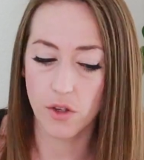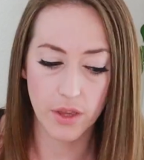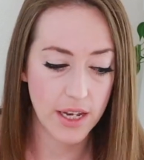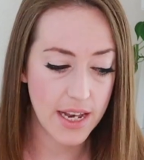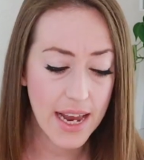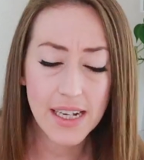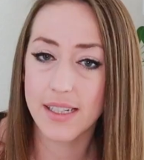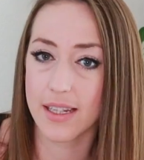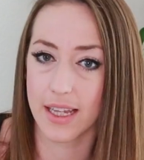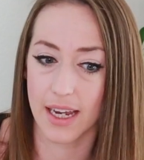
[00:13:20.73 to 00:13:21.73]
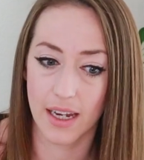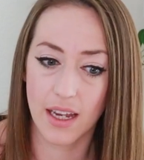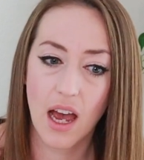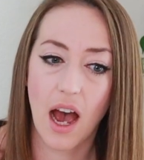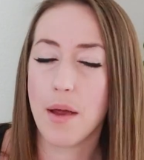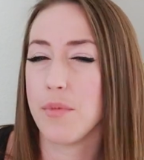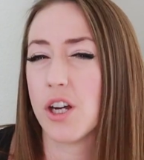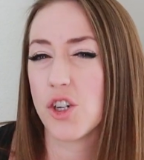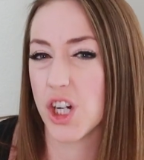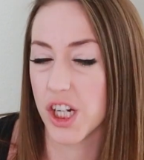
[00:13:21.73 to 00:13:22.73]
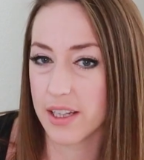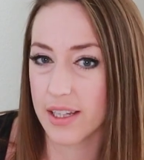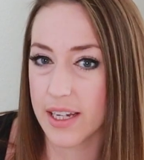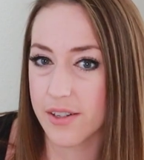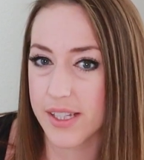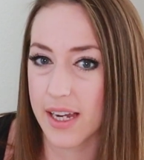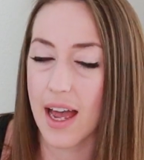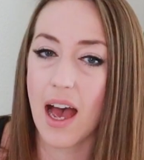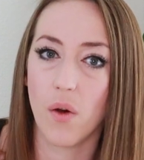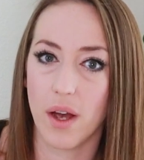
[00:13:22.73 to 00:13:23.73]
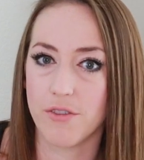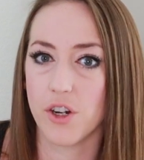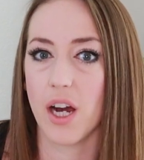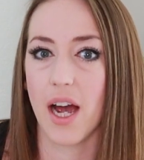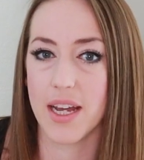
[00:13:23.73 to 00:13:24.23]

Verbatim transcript: So the next thing I'm not currently using, however,